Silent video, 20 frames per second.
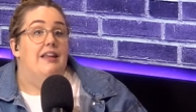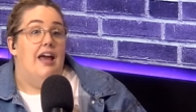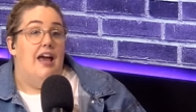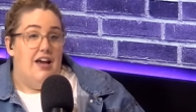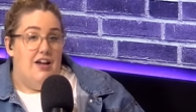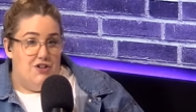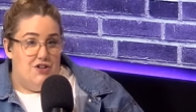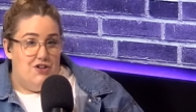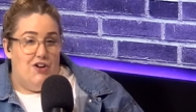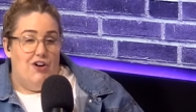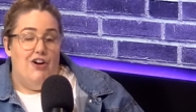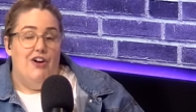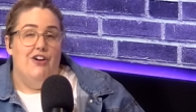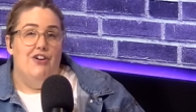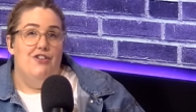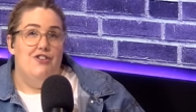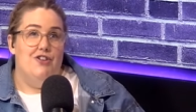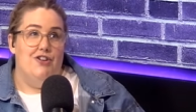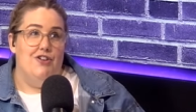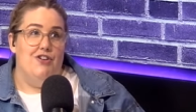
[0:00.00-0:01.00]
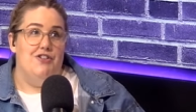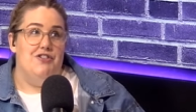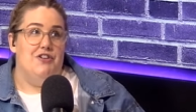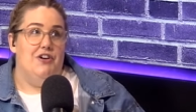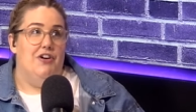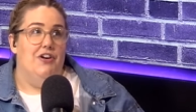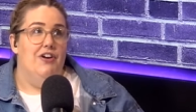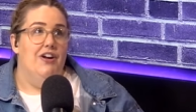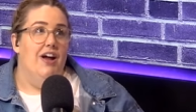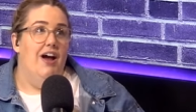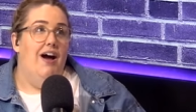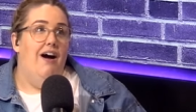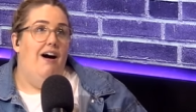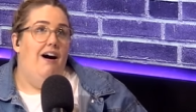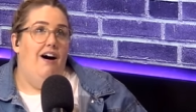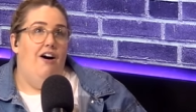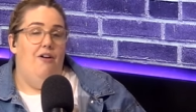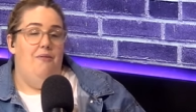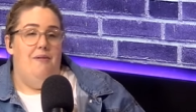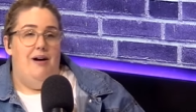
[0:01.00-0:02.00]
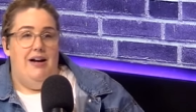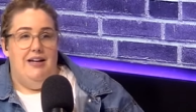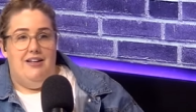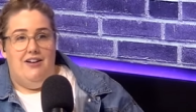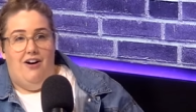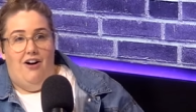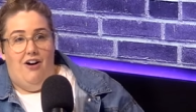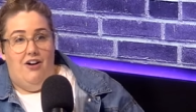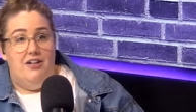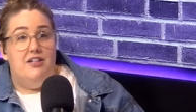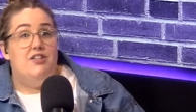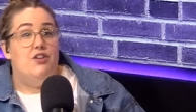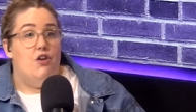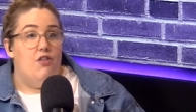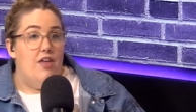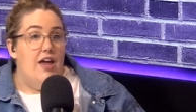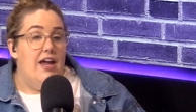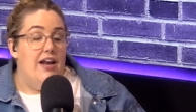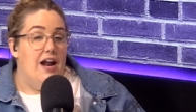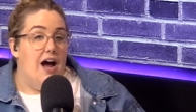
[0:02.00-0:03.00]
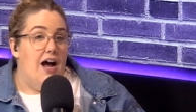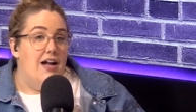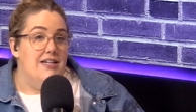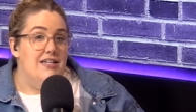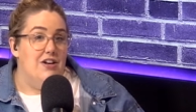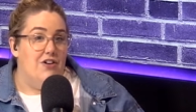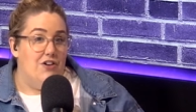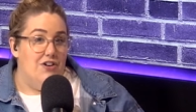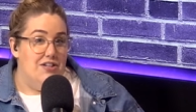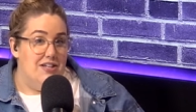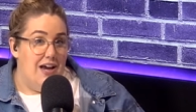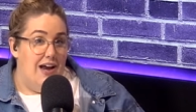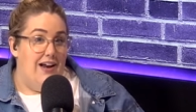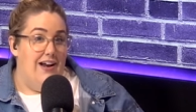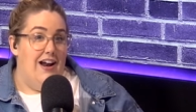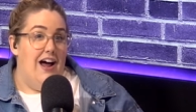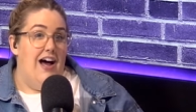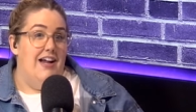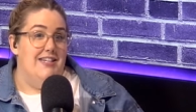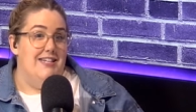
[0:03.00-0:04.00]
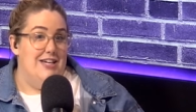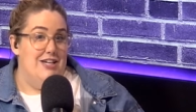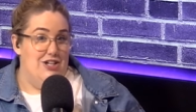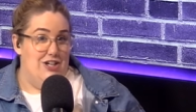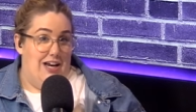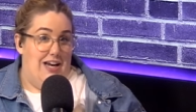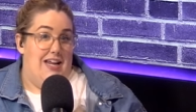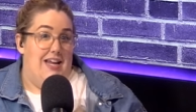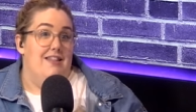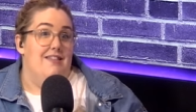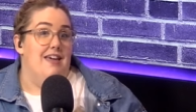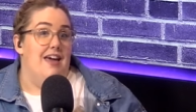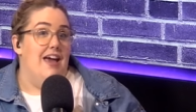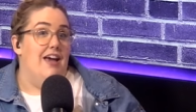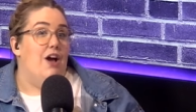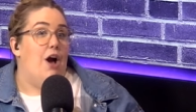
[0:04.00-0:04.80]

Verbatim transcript: that's yeah, just, true, yeah, true, true, true. Oh, my God. So then Auntie Christine and Auntie Jenny, they're